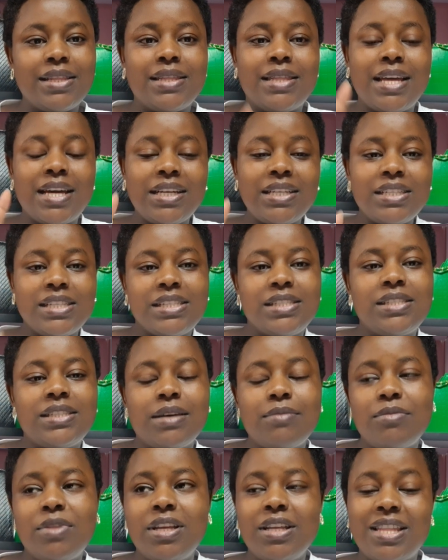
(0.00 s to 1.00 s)
That is
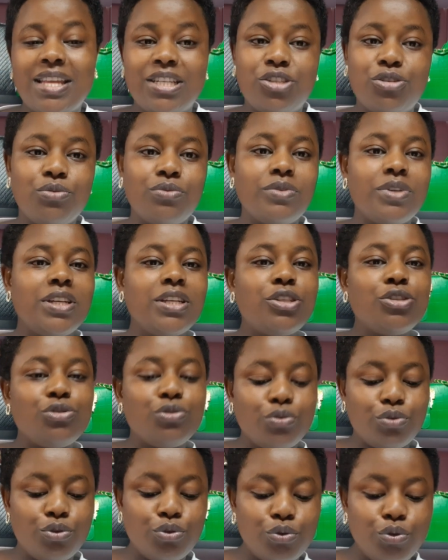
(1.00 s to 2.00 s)
something that you need
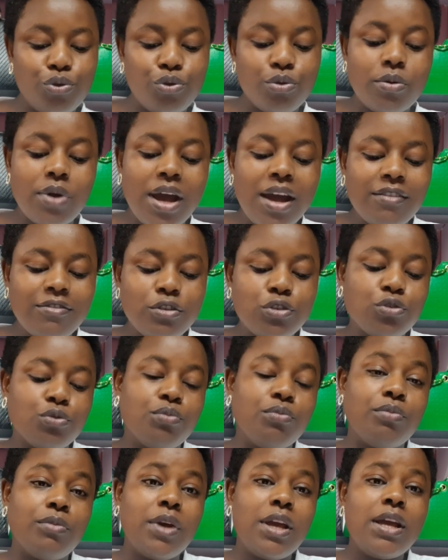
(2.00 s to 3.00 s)
to do. You have
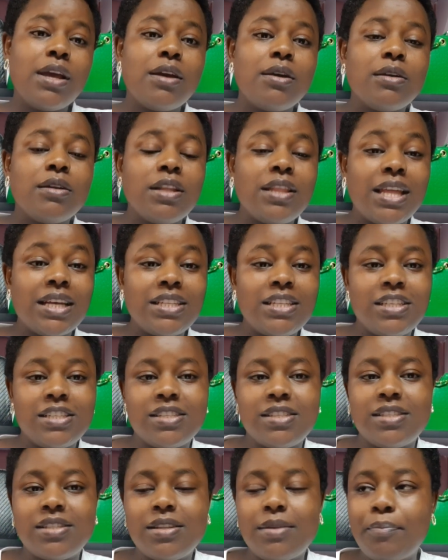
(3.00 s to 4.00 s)
to, that
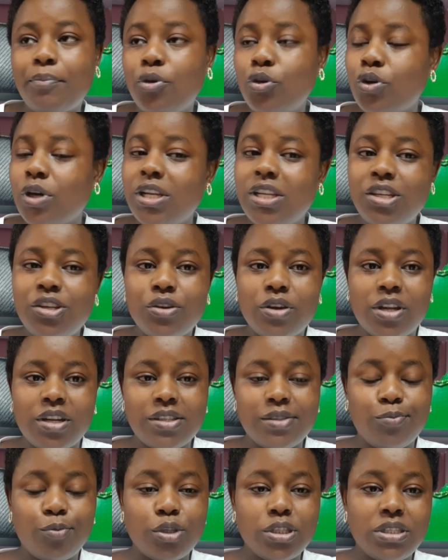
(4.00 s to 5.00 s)
is purely your
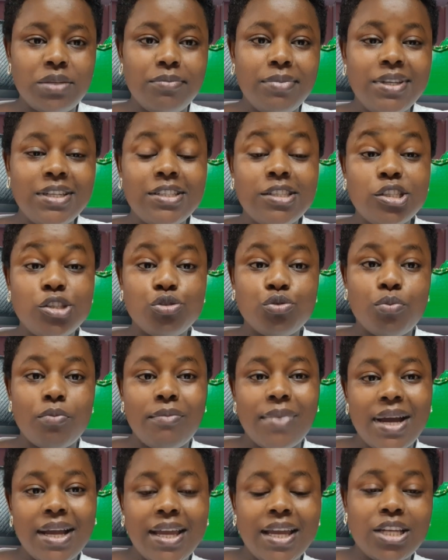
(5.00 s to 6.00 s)
responsibility to
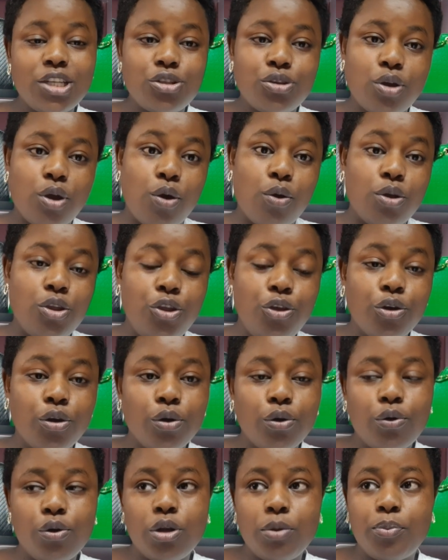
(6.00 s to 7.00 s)
market
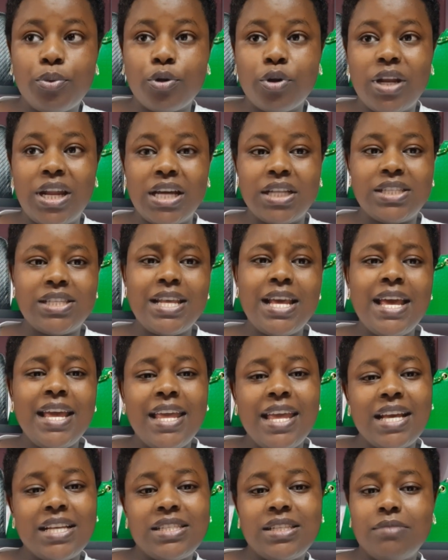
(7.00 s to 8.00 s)
your own products.
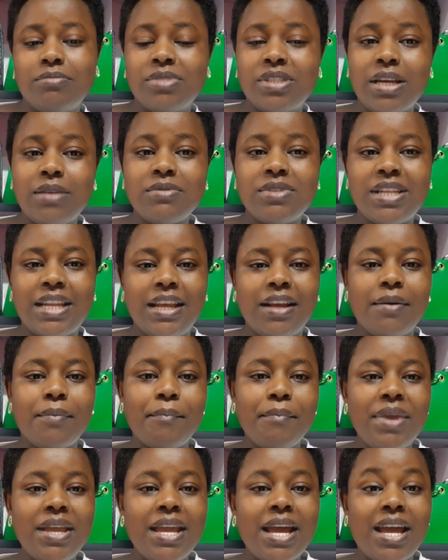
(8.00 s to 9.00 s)
Yes, sometimes, like
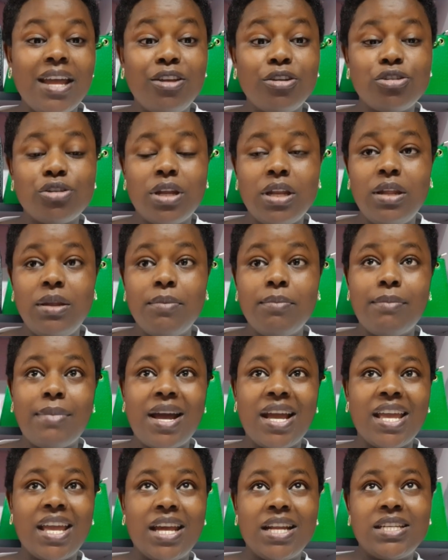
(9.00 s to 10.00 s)
me, I usually
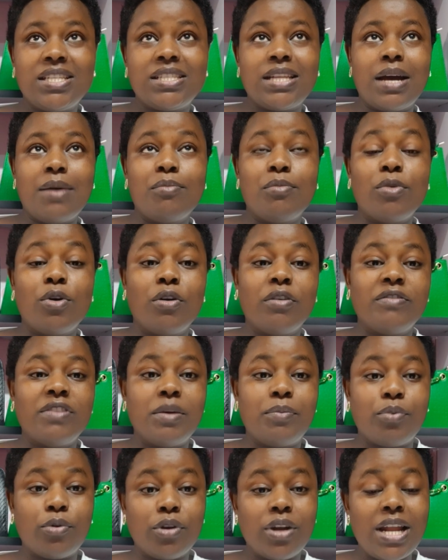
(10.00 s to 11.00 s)
market some of
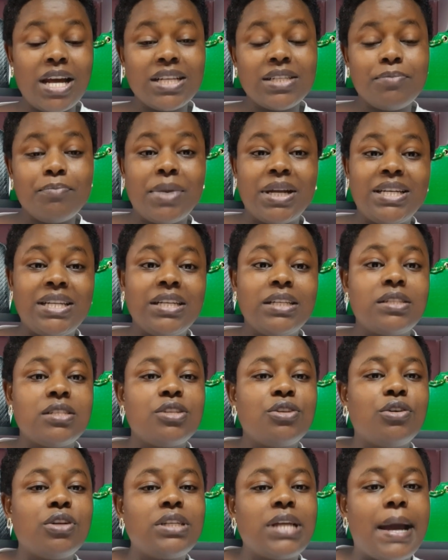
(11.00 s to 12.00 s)
the products, but
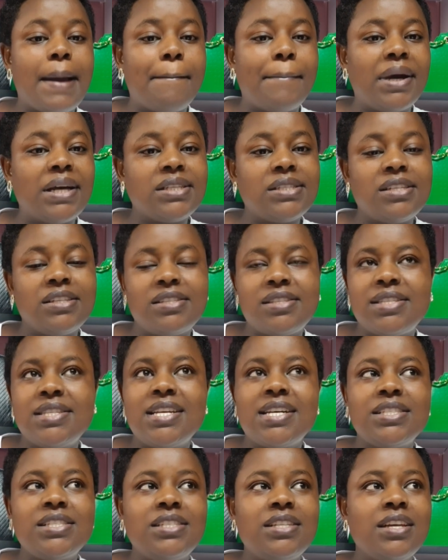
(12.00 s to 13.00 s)
it's not a must. It's
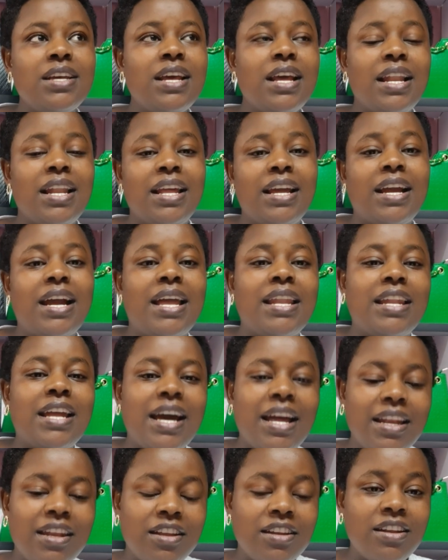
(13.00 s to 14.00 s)
just like an
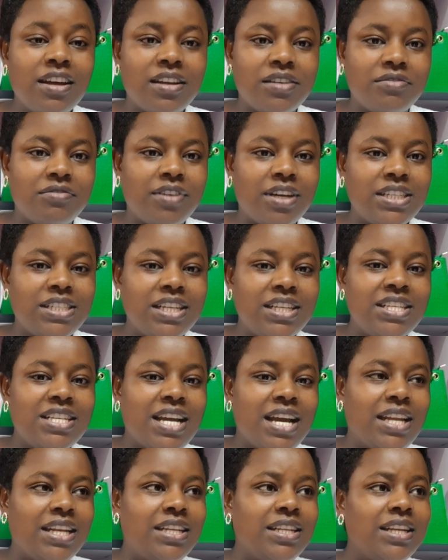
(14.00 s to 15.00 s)
added advantage,
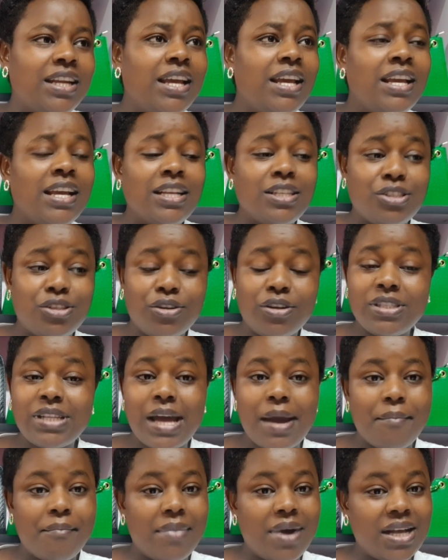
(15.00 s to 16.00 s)
and it's not
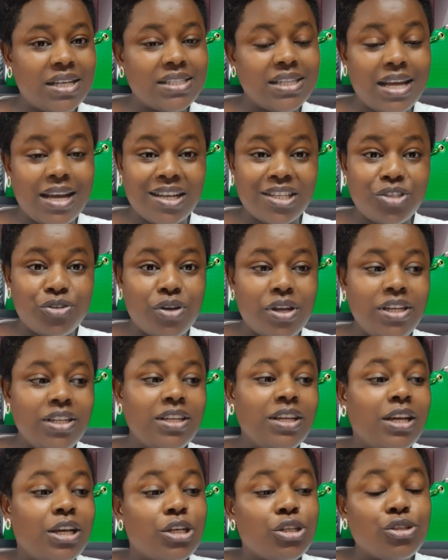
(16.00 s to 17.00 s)
a must
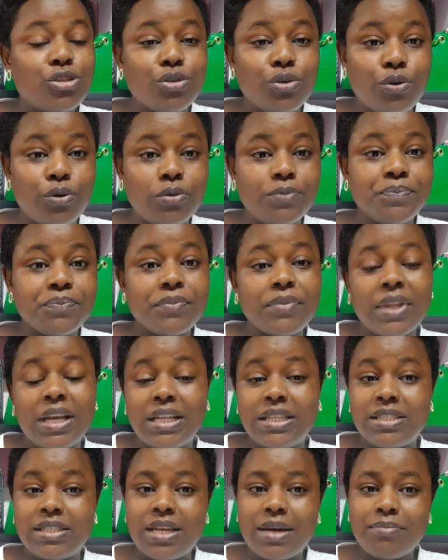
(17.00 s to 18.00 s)
actually. So
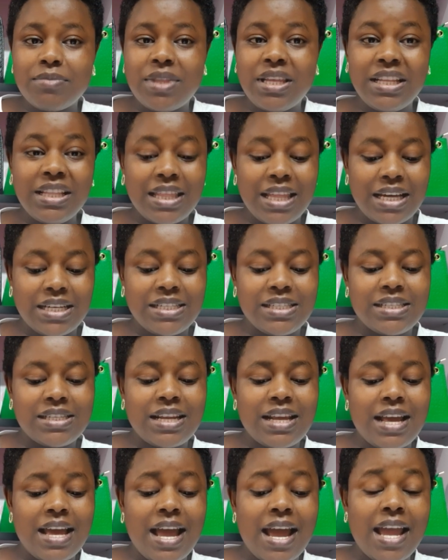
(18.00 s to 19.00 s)
it's something that
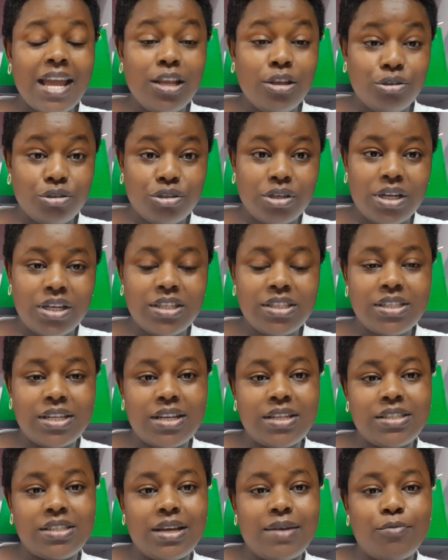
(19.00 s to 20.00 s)
I usually
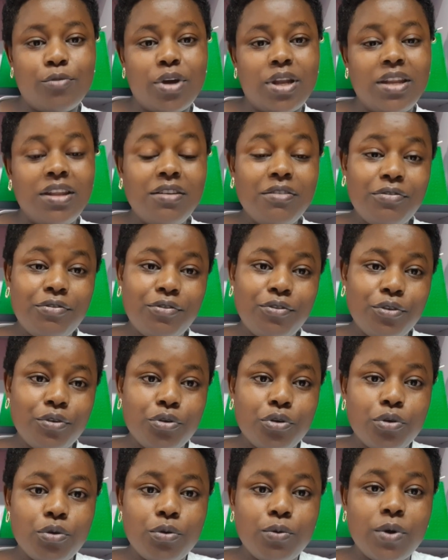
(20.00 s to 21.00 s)
tell someone, if
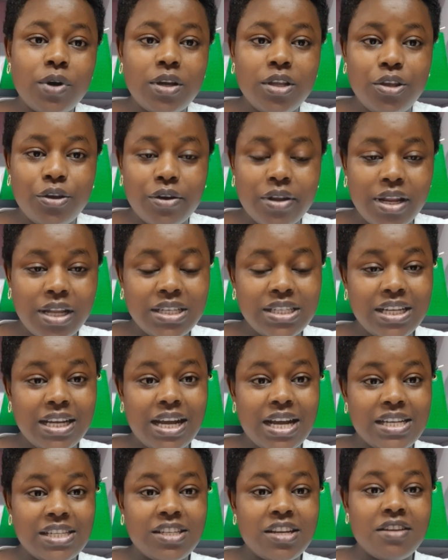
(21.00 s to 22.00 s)
you're
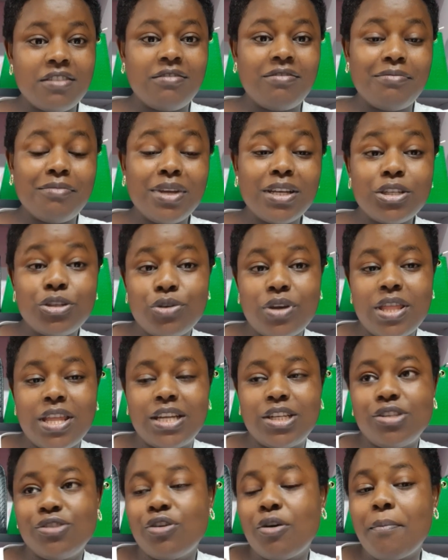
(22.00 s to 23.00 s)
renting a shelf, make sure
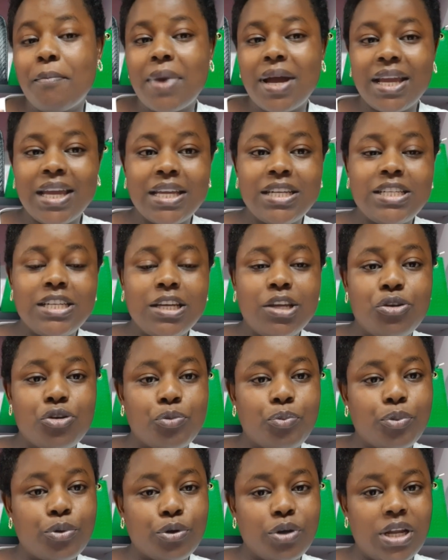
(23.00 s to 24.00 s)
that you're marketing
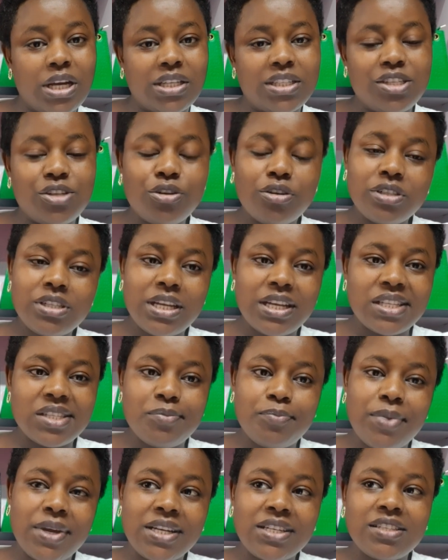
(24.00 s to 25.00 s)
your products. Don't
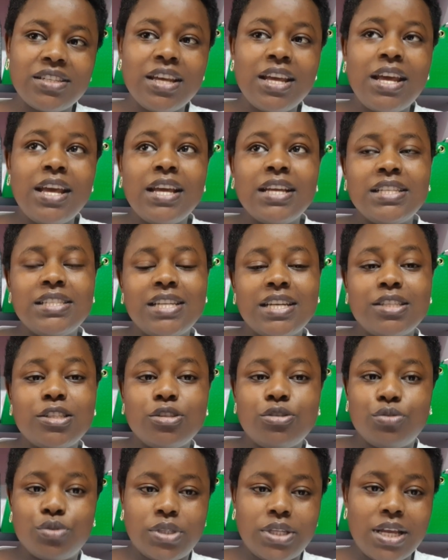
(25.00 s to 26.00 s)
expect
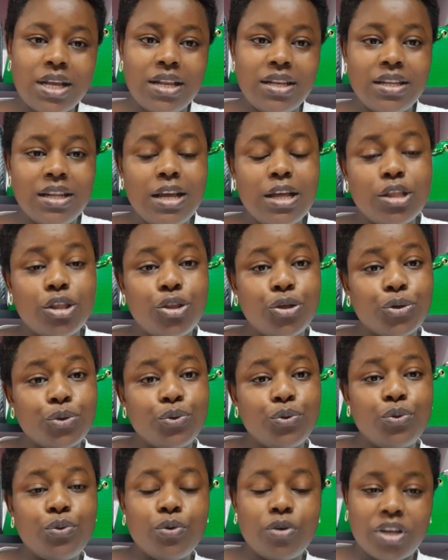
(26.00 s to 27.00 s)
just to sell
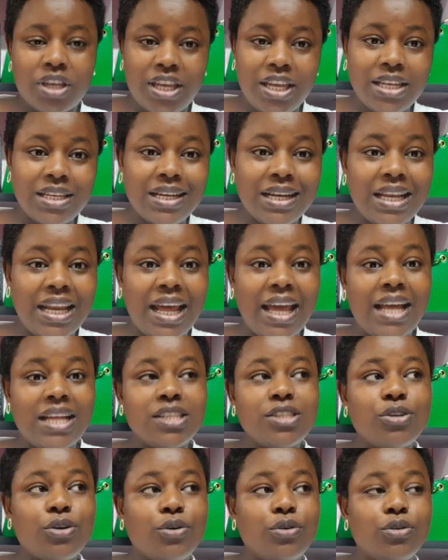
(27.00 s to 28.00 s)
through walk-in
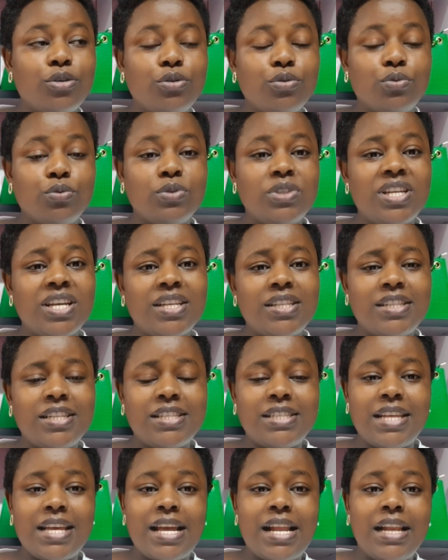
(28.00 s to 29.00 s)
clients, or to just
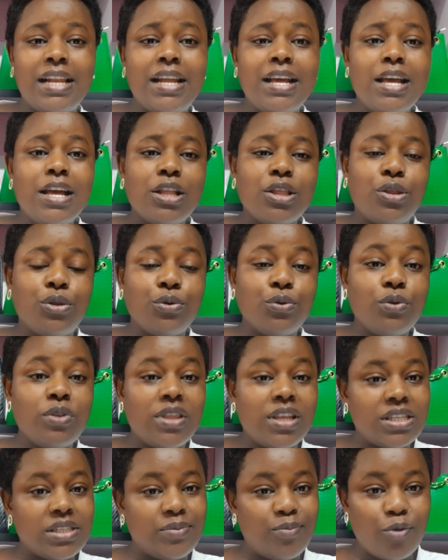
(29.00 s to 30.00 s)
sell through
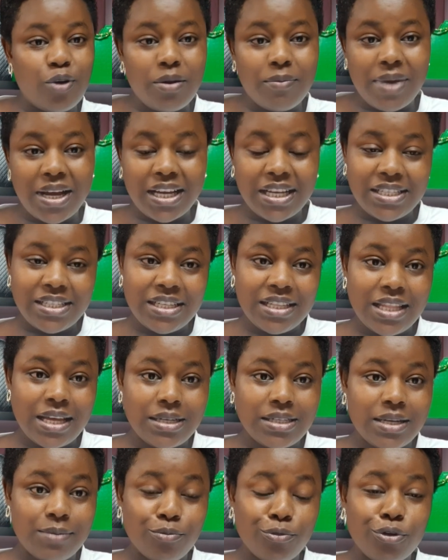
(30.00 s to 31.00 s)
the small marketing
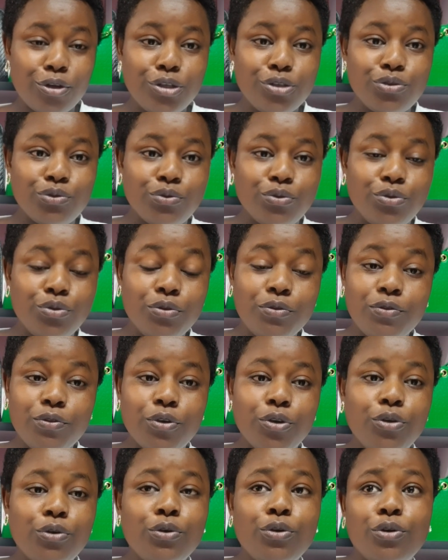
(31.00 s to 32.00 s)
that I'm going to do
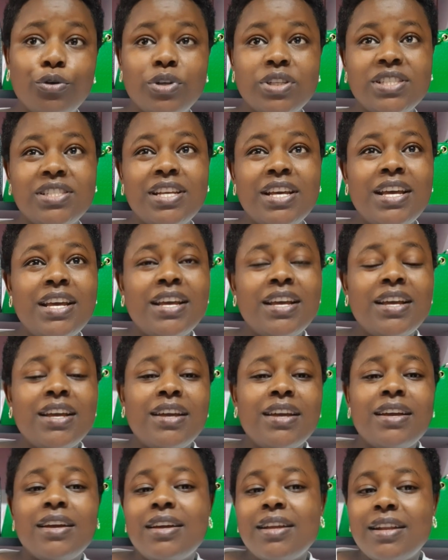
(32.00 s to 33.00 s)
for you, because
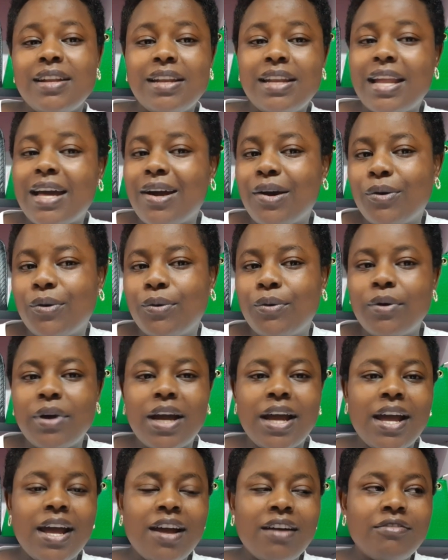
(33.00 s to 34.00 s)
now
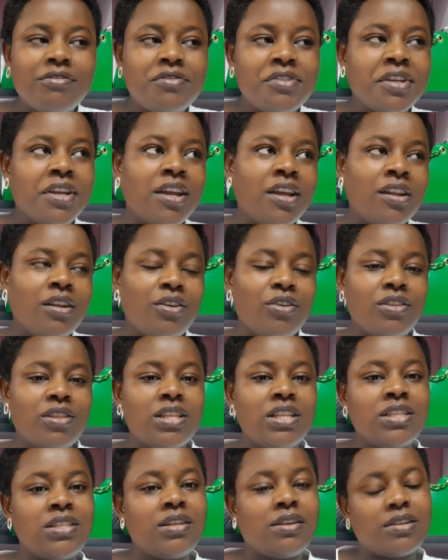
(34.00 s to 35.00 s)
I have taken all
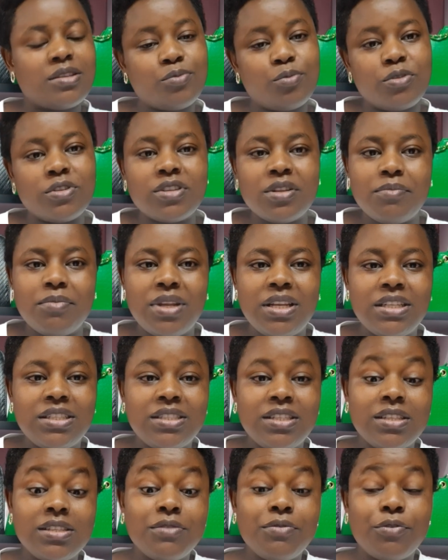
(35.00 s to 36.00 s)
these
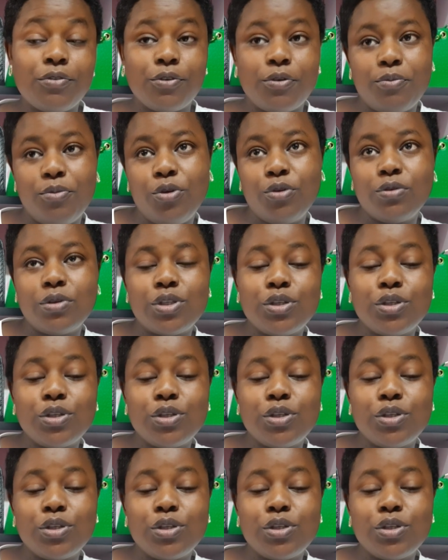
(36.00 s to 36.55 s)
responsibilities from you.